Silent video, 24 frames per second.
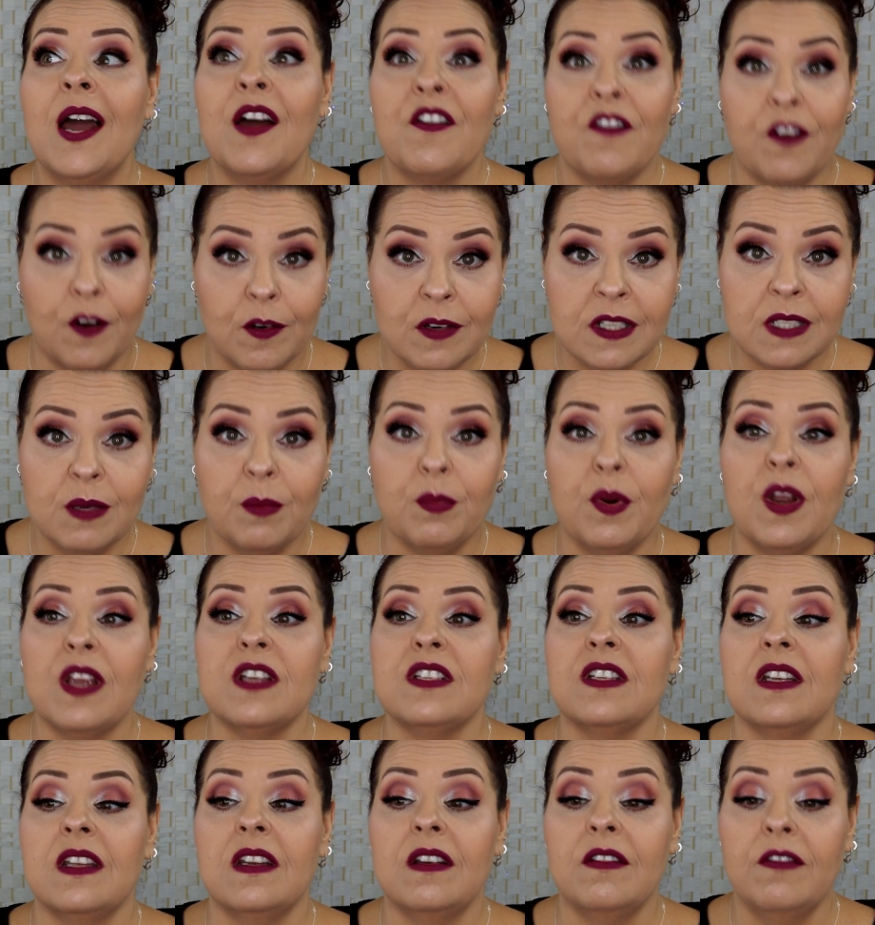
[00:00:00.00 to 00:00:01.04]
First
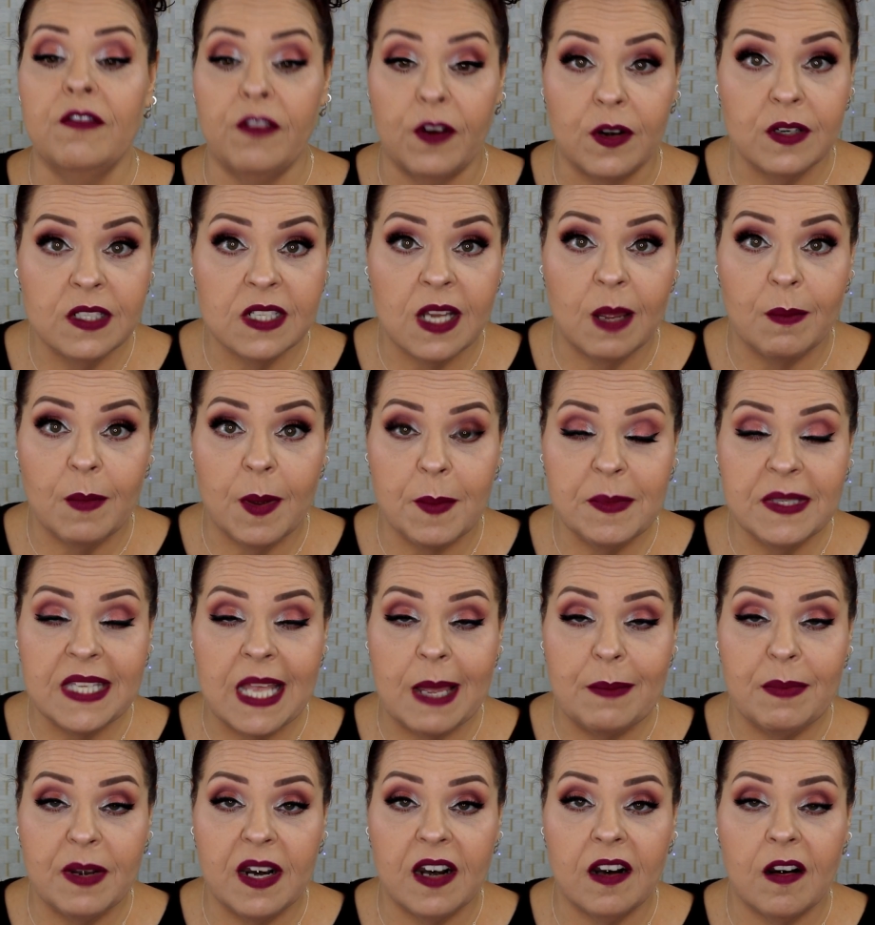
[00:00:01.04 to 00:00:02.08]
impression, first time I'm
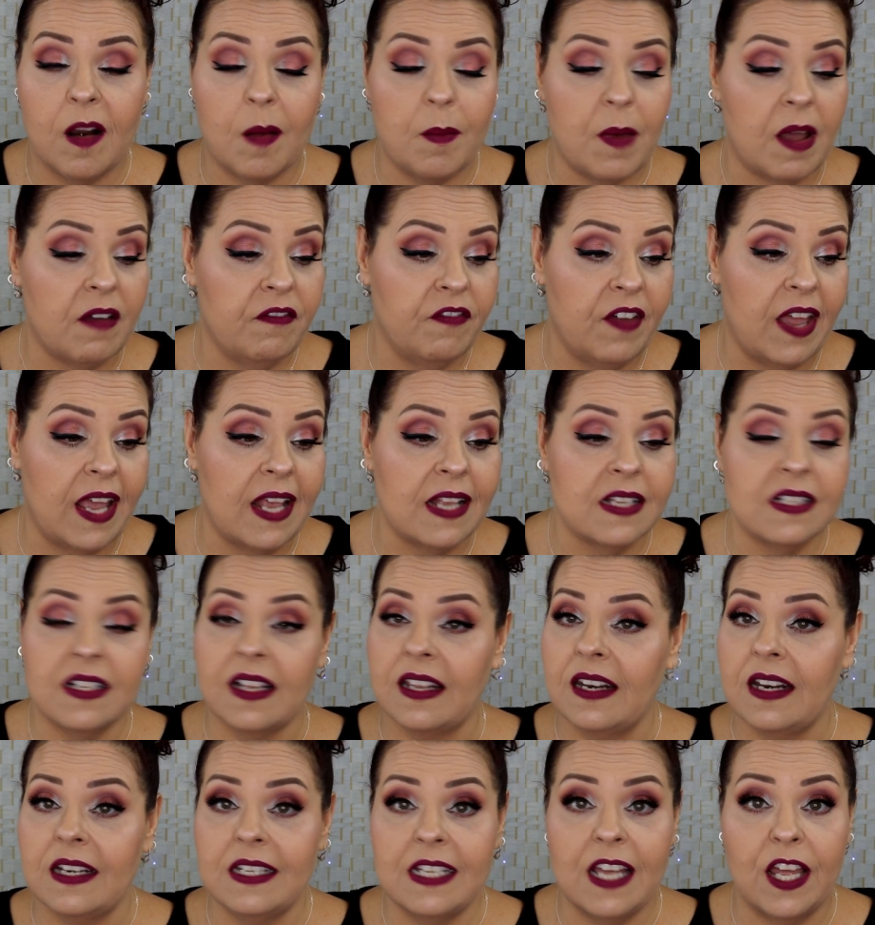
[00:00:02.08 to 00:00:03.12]
slapping it on my face,
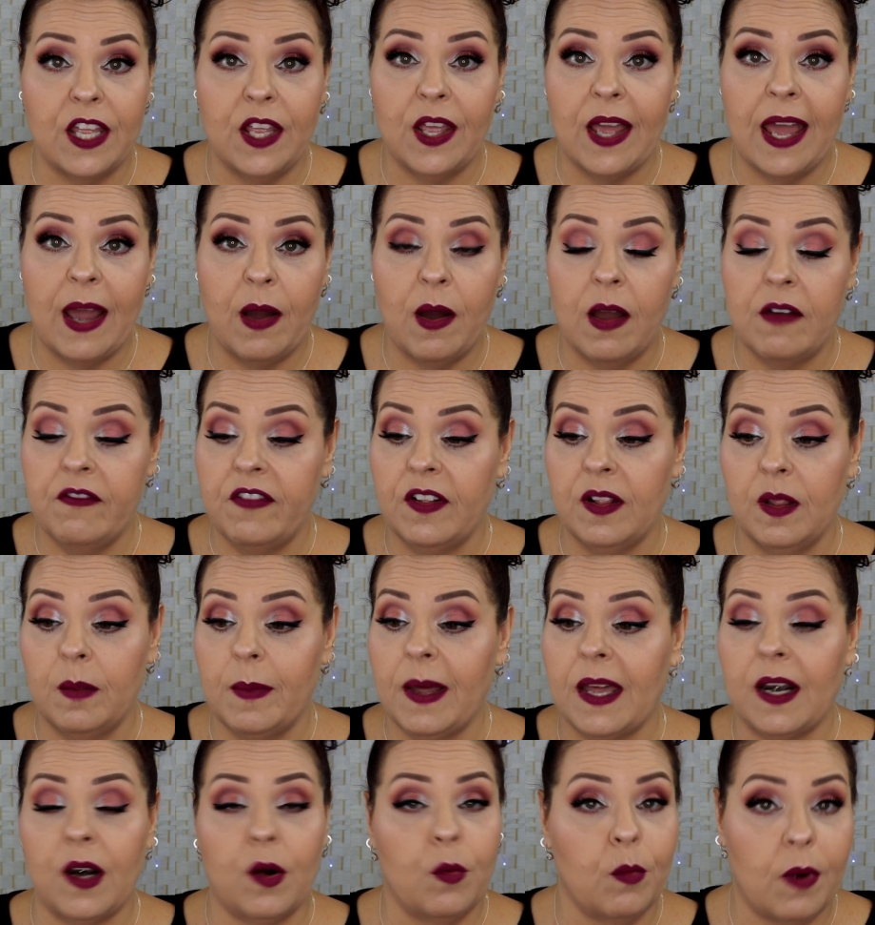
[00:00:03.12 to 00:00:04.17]
going to tell you how I feel
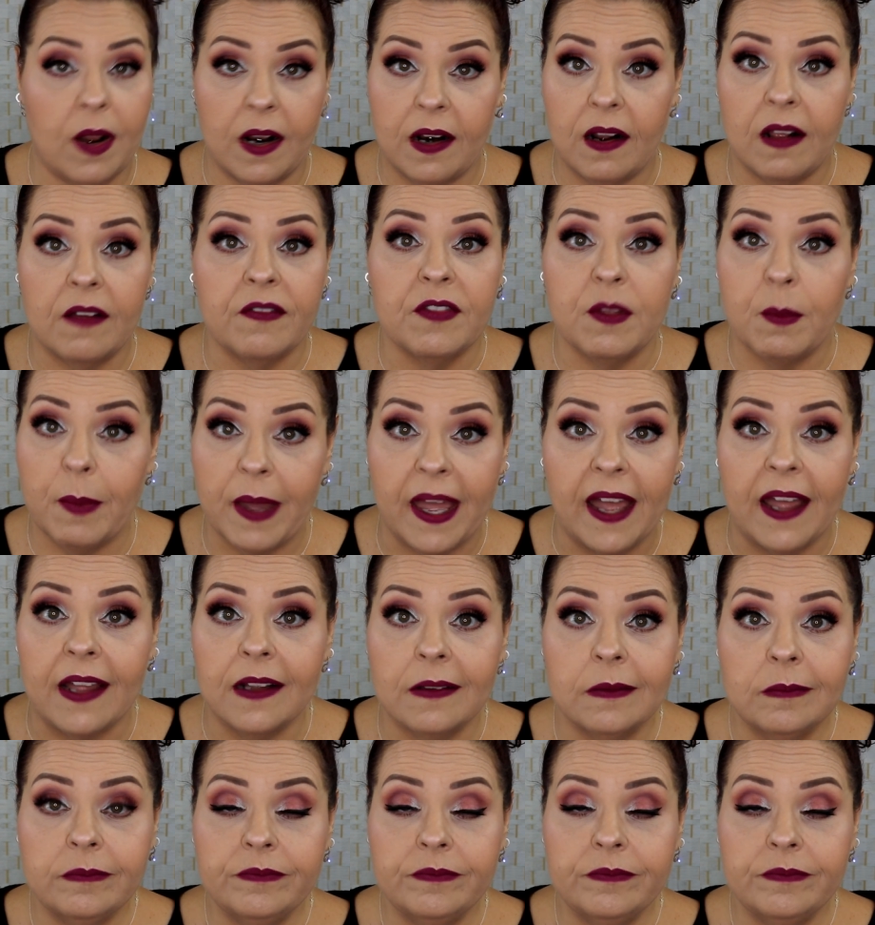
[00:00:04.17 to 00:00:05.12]
about it right off the bat.